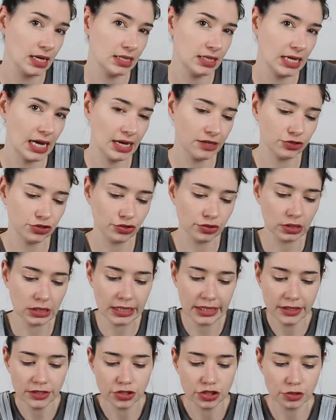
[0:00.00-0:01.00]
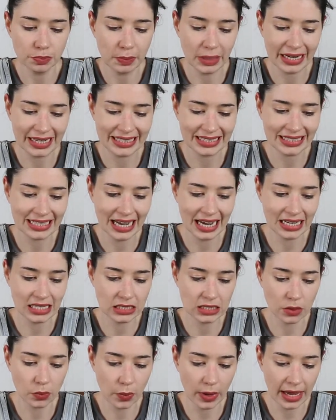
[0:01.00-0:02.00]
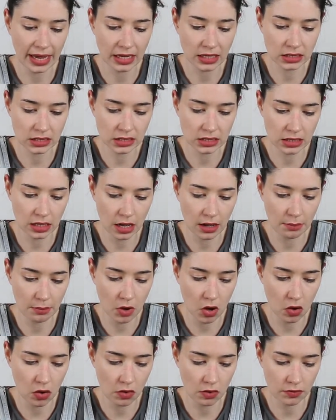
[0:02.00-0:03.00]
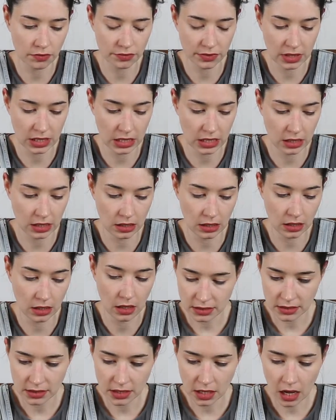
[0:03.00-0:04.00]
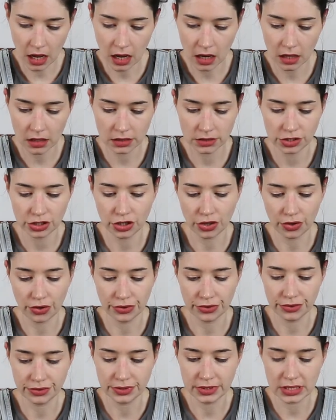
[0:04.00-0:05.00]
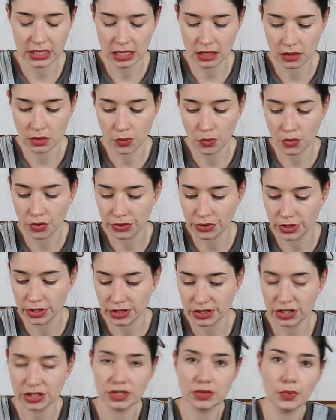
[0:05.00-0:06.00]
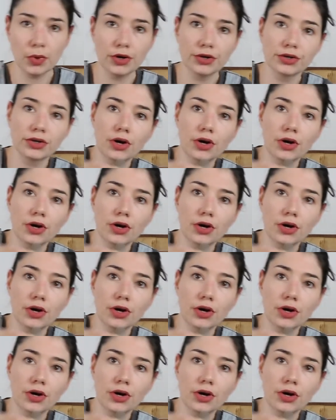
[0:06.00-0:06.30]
natural-ish, but it takes away some of the dark tones in the wood that just won't